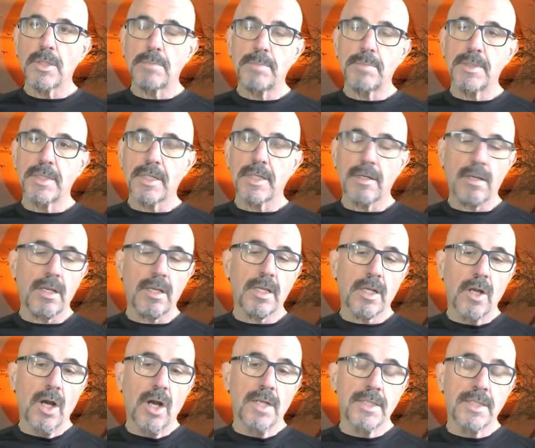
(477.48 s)
particularly
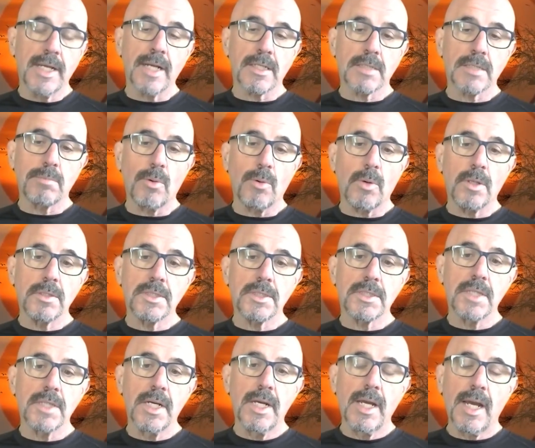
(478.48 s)
contact
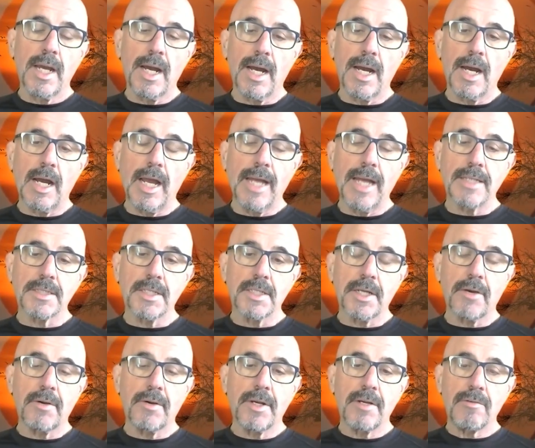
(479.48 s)
sports, as an
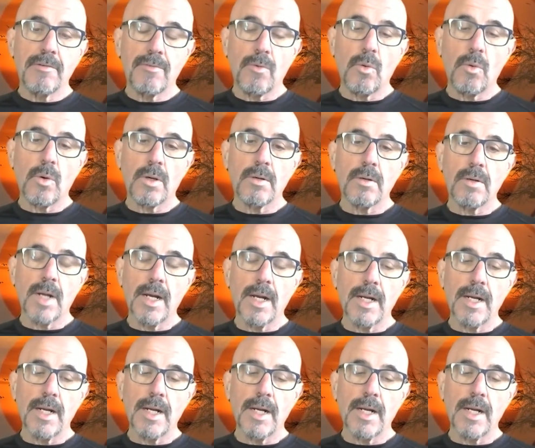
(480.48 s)
area for